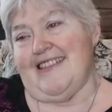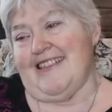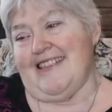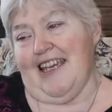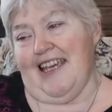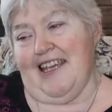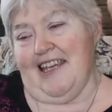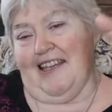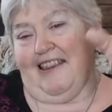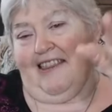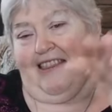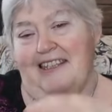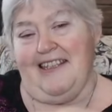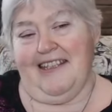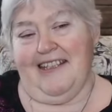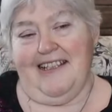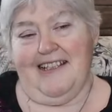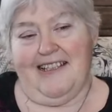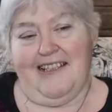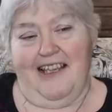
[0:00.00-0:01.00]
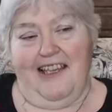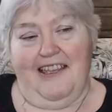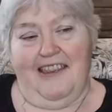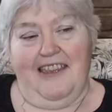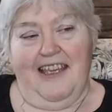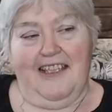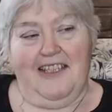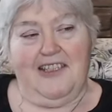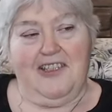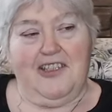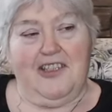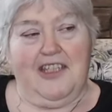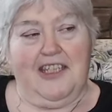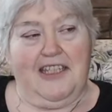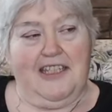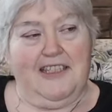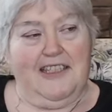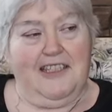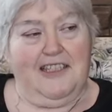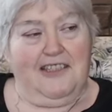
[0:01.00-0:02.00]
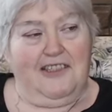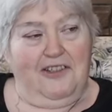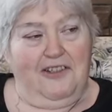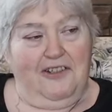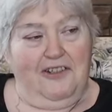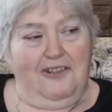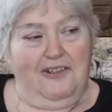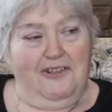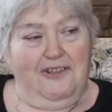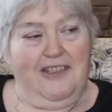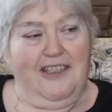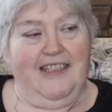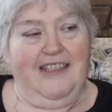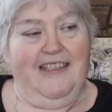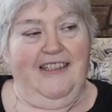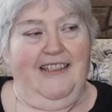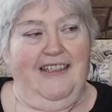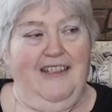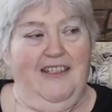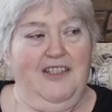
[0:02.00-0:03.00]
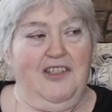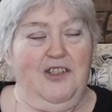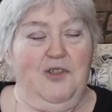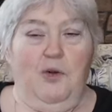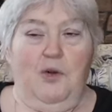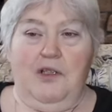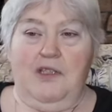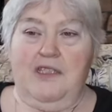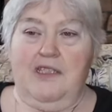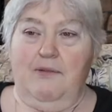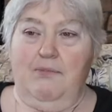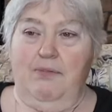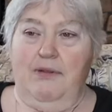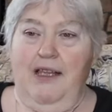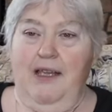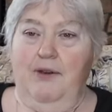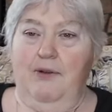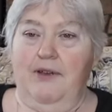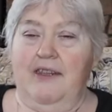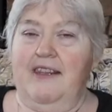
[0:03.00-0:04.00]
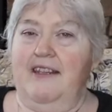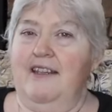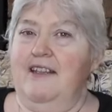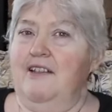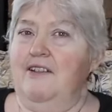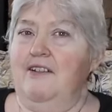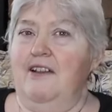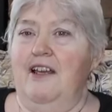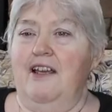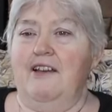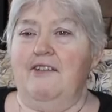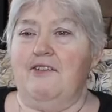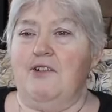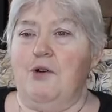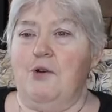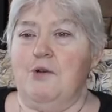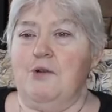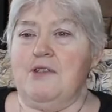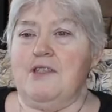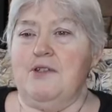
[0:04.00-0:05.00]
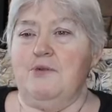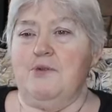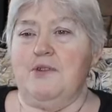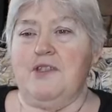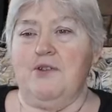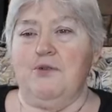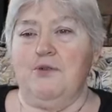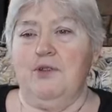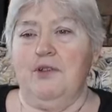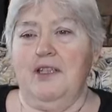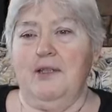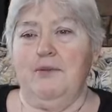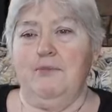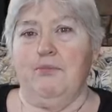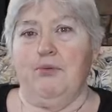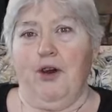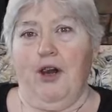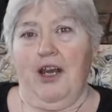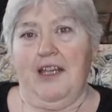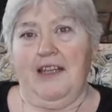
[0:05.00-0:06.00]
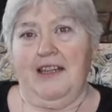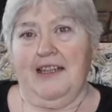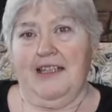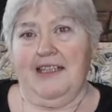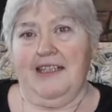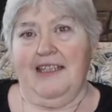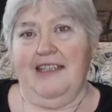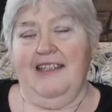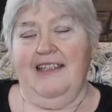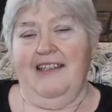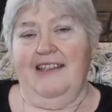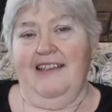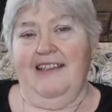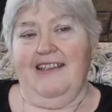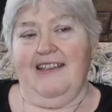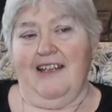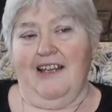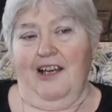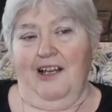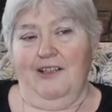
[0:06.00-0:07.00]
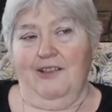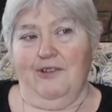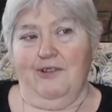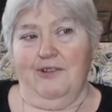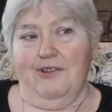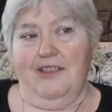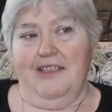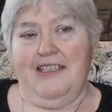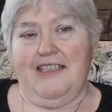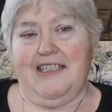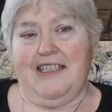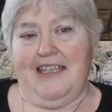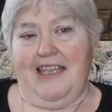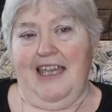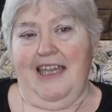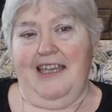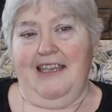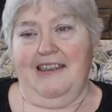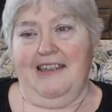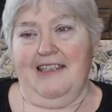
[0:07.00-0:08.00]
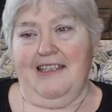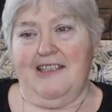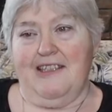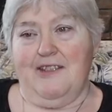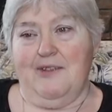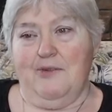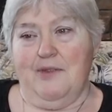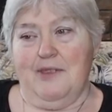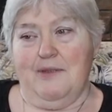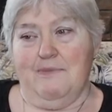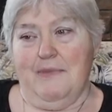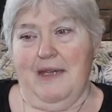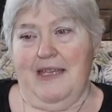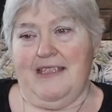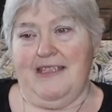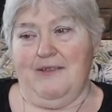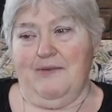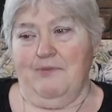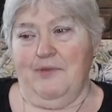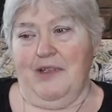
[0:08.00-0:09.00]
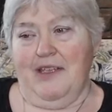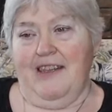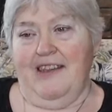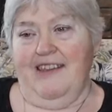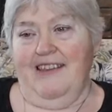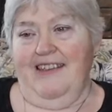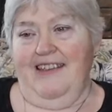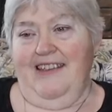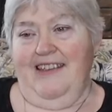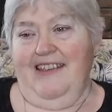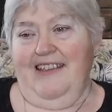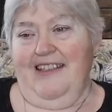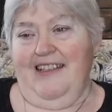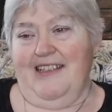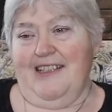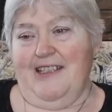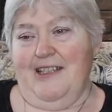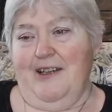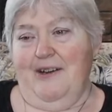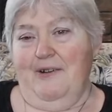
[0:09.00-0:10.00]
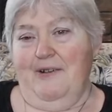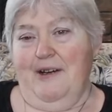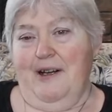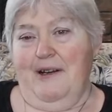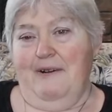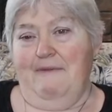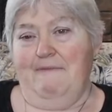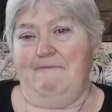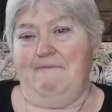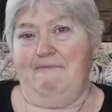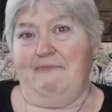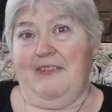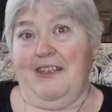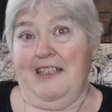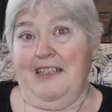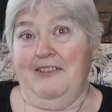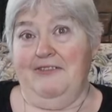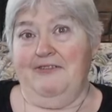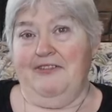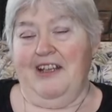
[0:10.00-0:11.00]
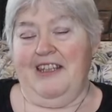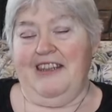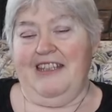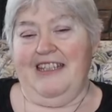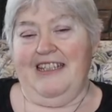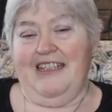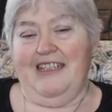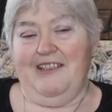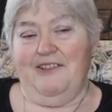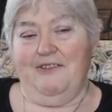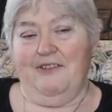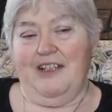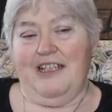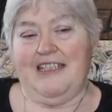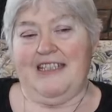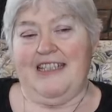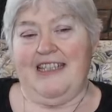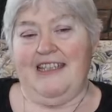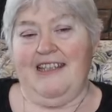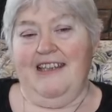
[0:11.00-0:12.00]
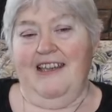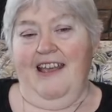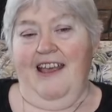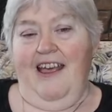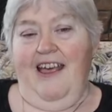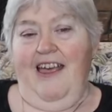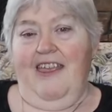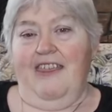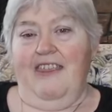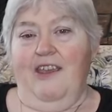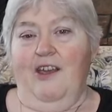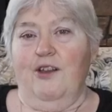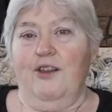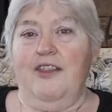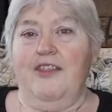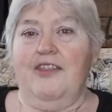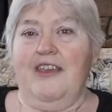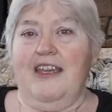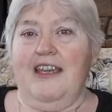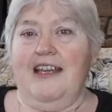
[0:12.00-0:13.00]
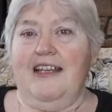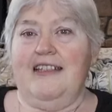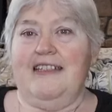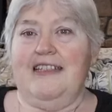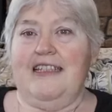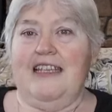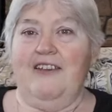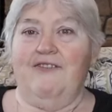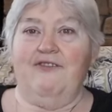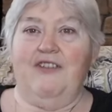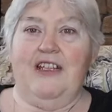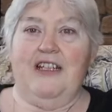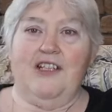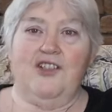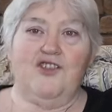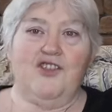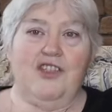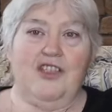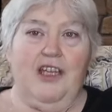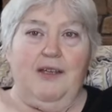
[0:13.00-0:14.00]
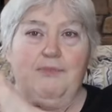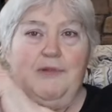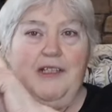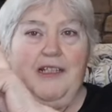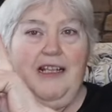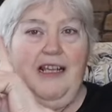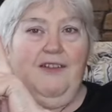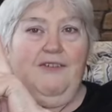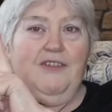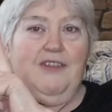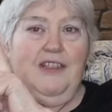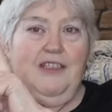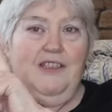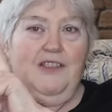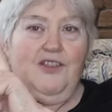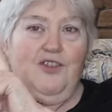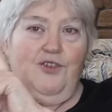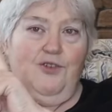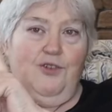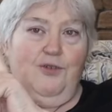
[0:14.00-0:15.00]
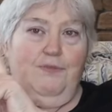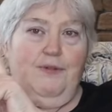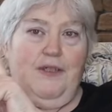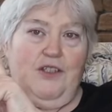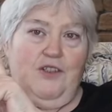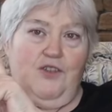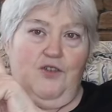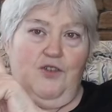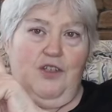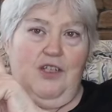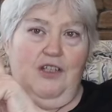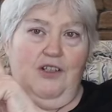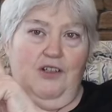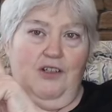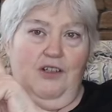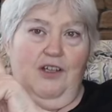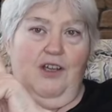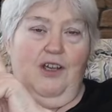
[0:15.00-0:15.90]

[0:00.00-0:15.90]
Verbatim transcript: taking things like that. She thinks it's hers she wants to play with. And it, of course, it was a really brightly colored skein that she was messing with. So uh, I did find that interesting. The only thing I did get finished, and I'm going to have to insert a picture here,